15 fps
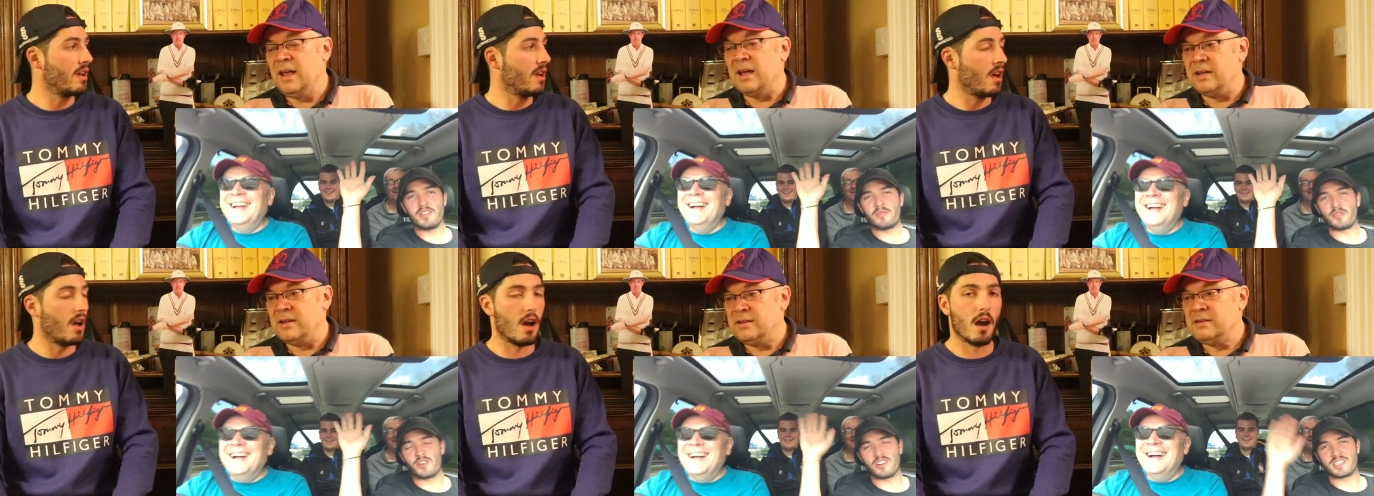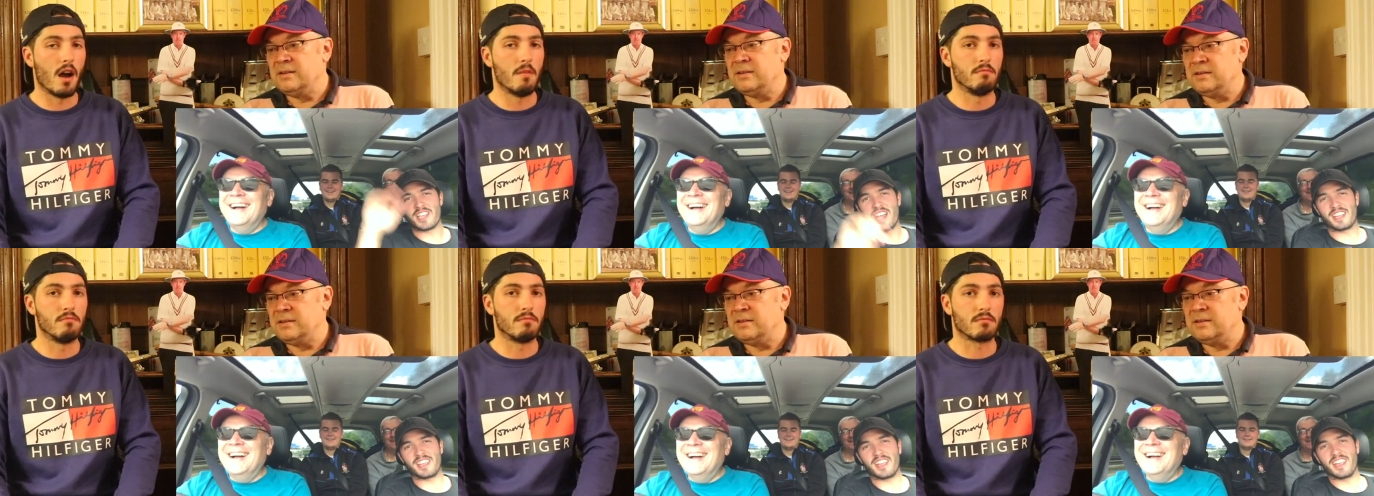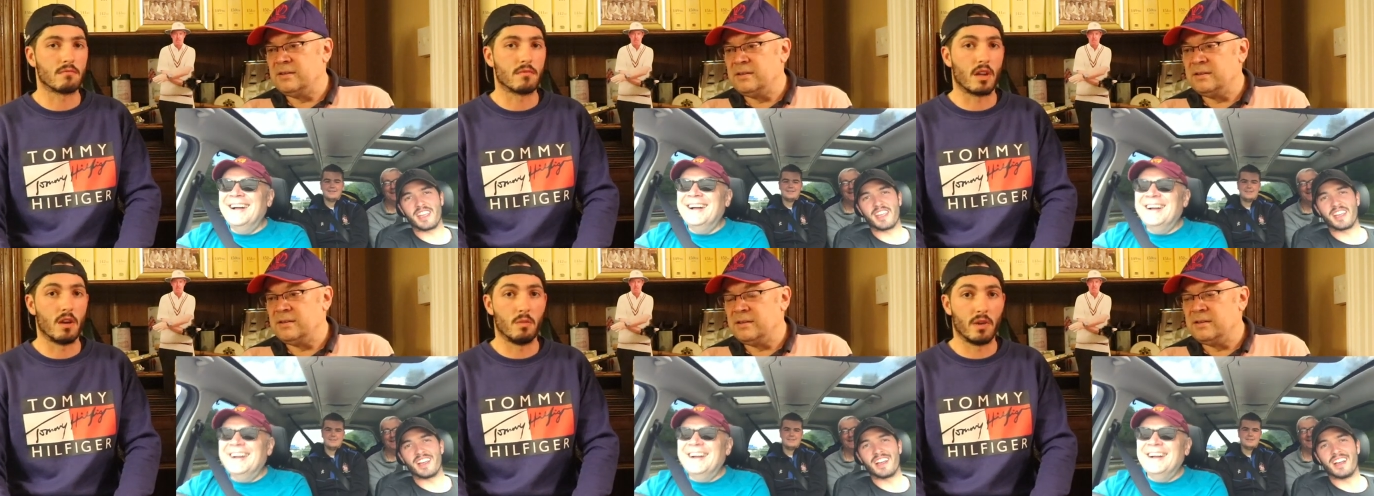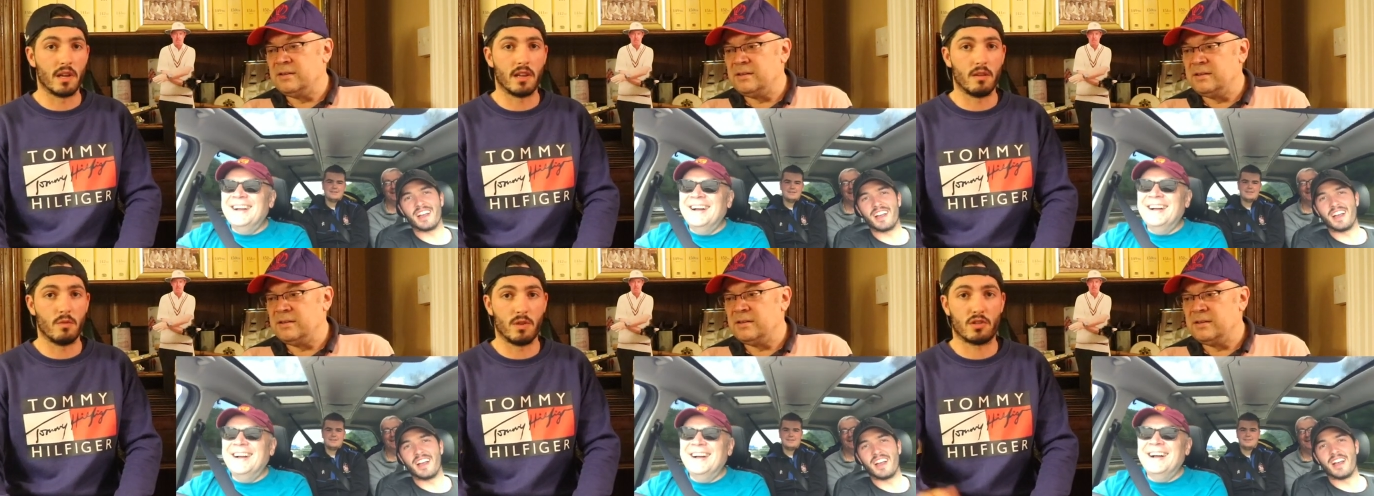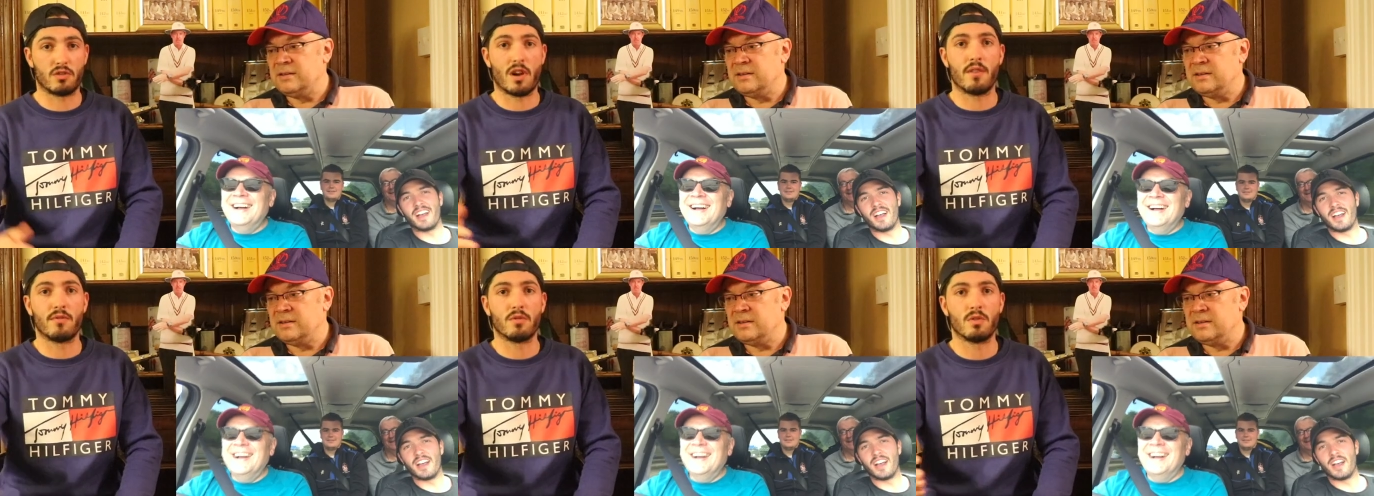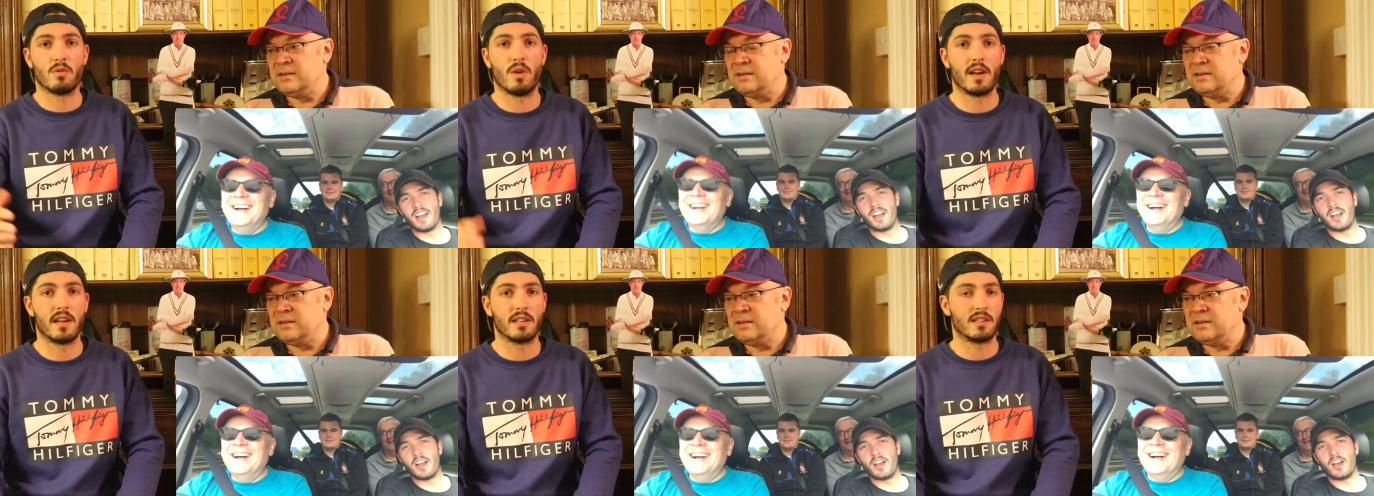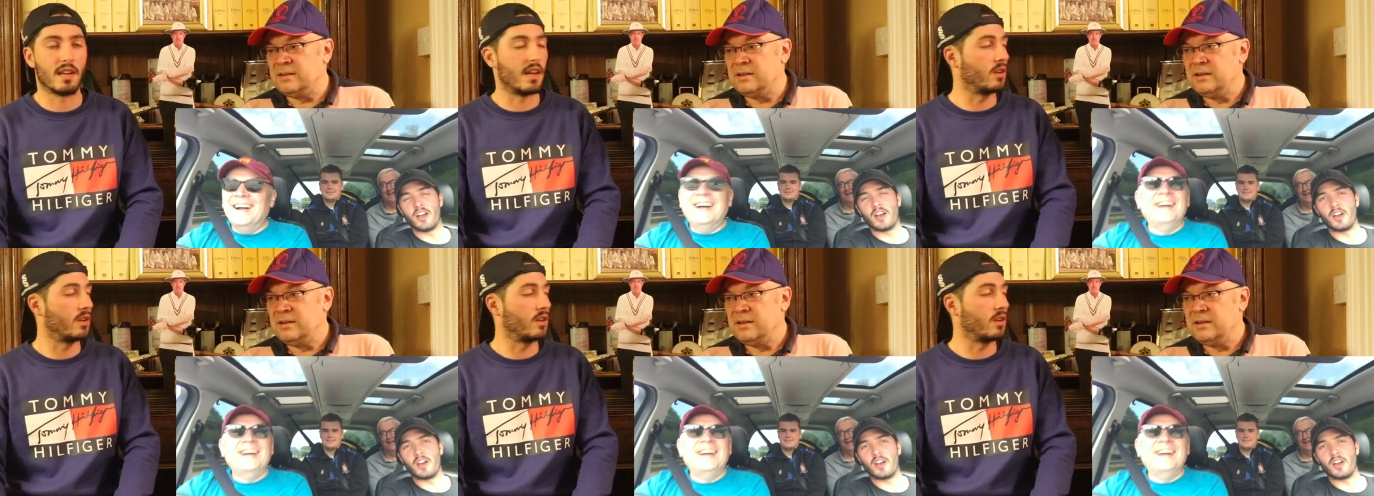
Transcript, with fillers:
Speaker 1: Yeah. And we travelled away to